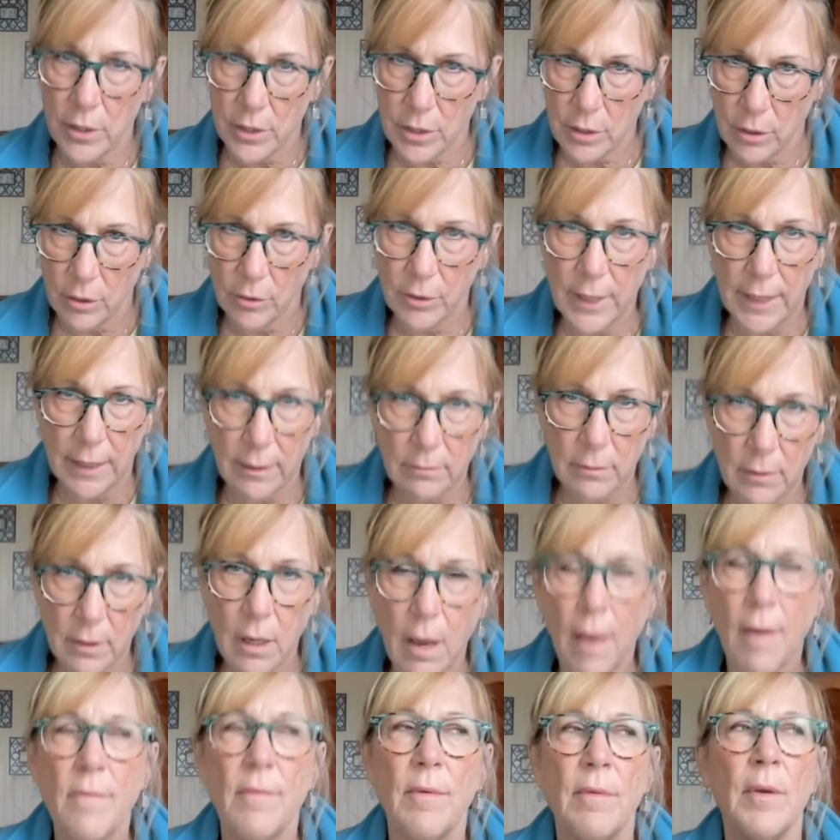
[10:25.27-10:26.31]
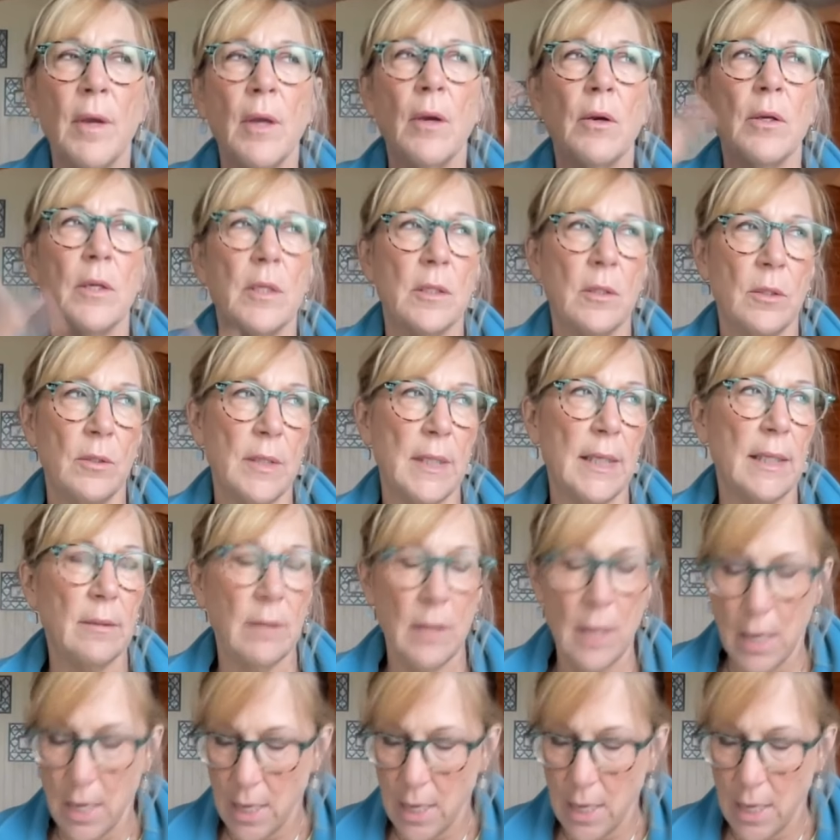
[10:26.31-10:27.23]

slow down, very slow down.